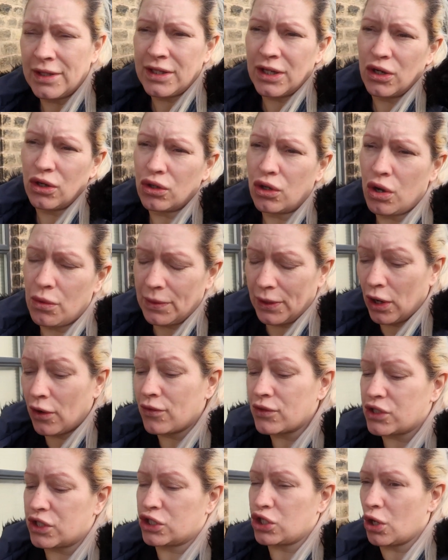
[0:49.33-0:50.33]
ended up coming over
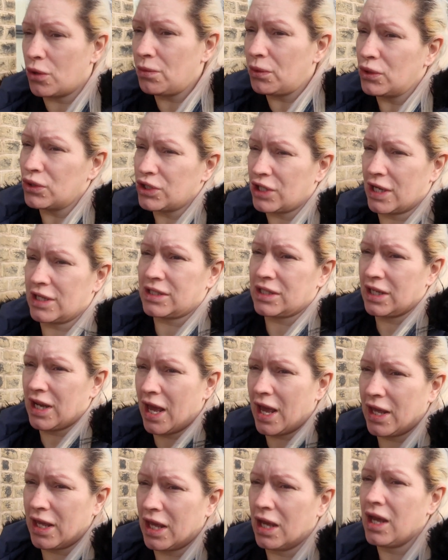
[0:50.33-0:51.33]
to Tumbles
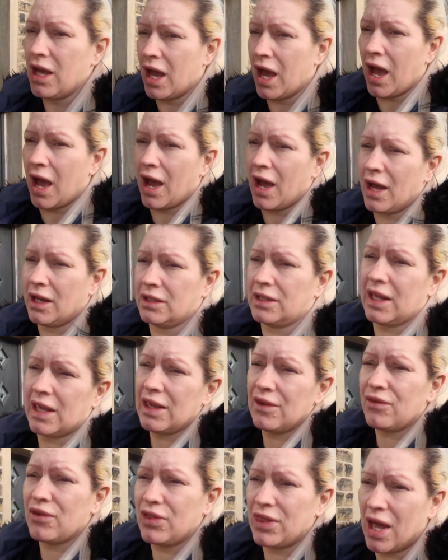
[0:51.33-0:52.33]
yesterday and
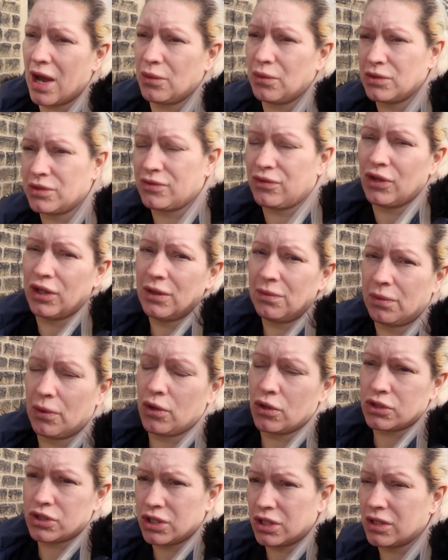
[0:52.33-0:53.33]
even that was fully
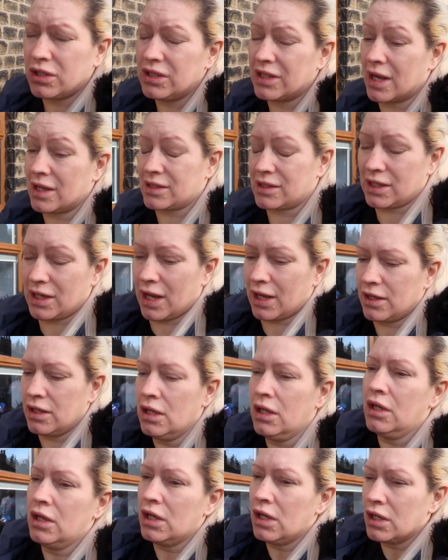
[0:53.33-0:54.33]
booked yesterday.
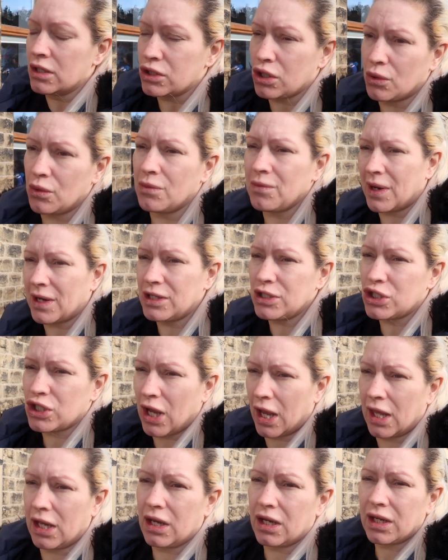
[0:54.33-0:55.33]
So we managed to
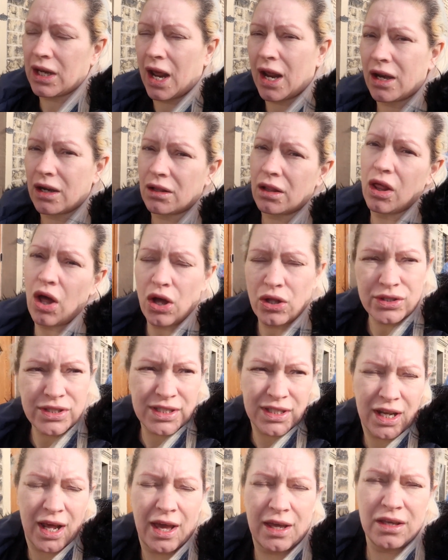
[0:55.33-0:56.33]
get in at nine o'clock
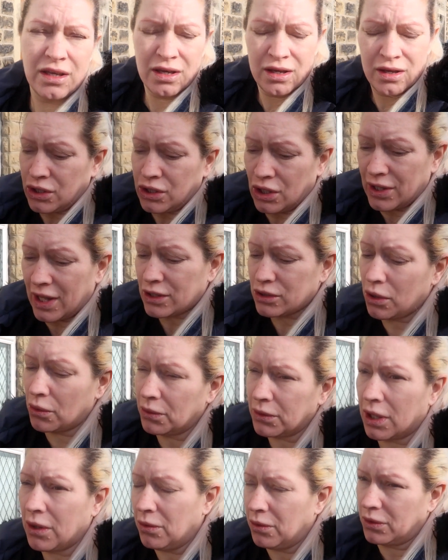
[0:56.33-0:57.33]
today. So that's what we're
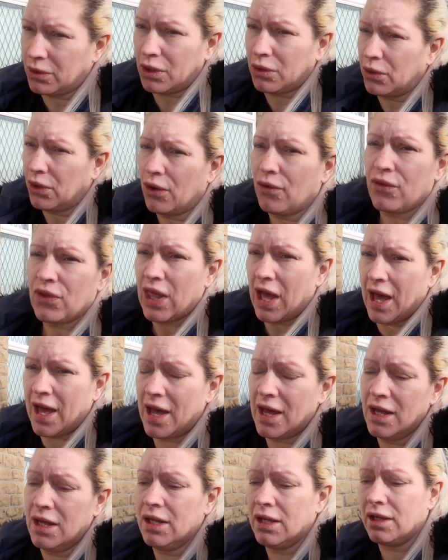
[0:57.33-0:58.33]
doing, we're going over
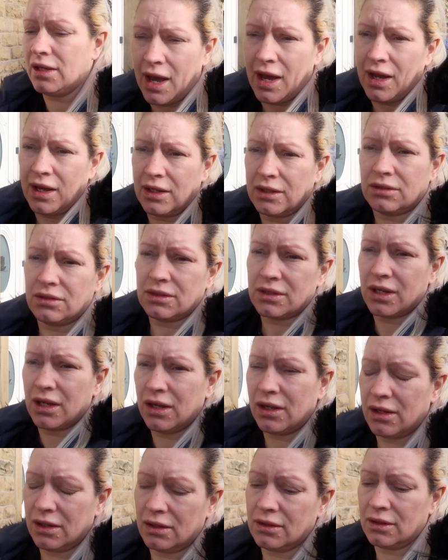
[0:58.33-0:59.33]
there and
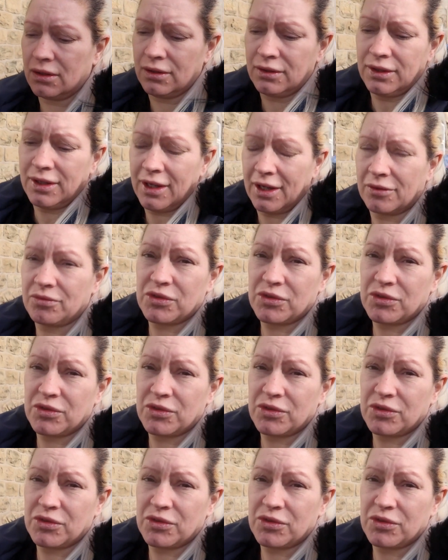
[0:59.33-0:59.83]
yeah,